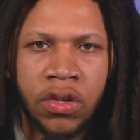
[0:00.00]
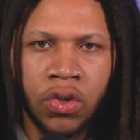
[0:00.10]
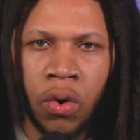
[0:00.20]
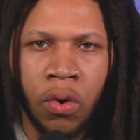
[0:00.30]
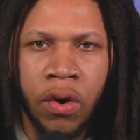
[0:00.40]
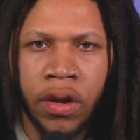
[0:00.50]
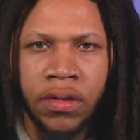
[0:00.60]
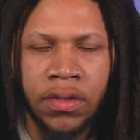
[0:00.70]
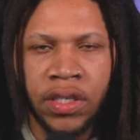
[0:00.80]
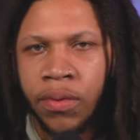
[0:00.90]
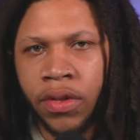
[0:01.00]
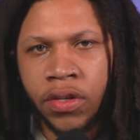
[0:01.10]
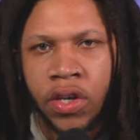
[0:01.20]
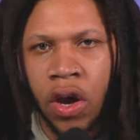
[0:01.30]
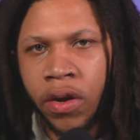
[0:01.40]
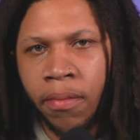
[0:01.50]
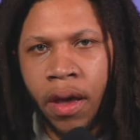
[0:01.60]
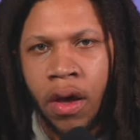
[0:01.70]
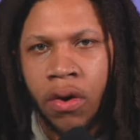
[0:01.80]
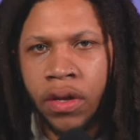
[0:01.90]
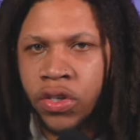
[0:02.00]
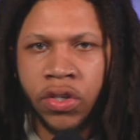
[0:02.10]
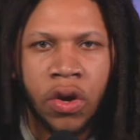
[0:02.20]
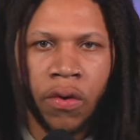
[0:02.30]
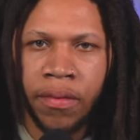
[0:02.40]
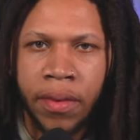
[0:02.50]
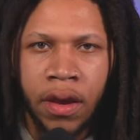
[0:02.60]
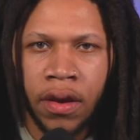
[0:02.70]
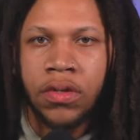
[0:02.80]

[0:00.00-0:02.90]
a tour and see what they're talking about and just go from there?